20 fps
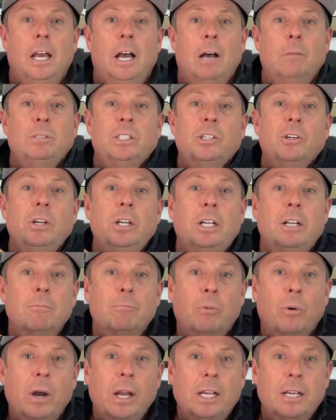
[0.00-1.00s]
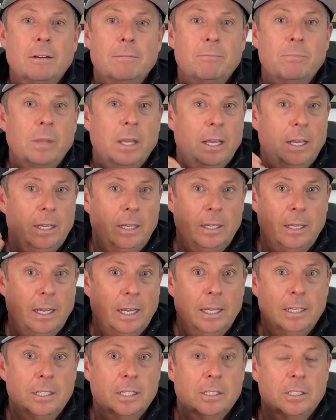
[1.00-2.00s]
I'm sure you can break them
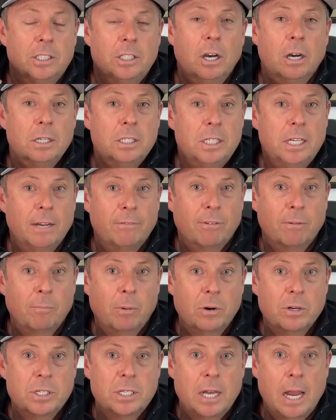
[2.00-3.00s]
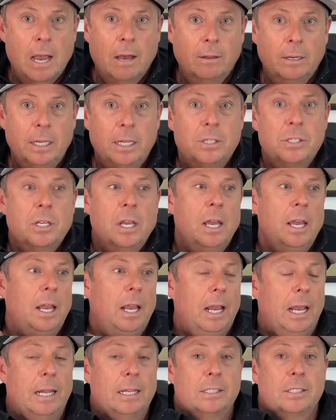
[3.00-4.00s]
into tons of different personalities.
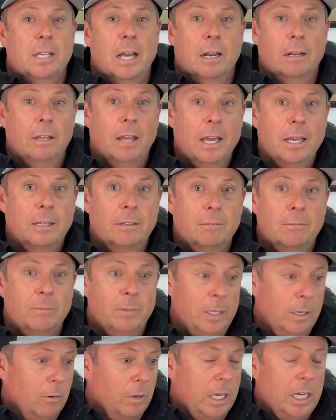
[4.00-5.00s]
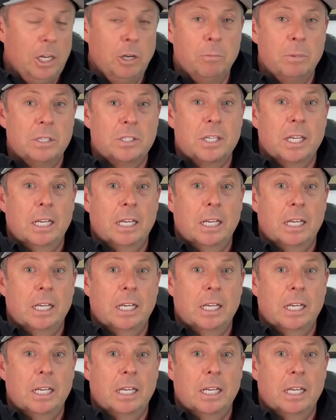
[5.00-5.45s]
And it's kind of like, you know, humans.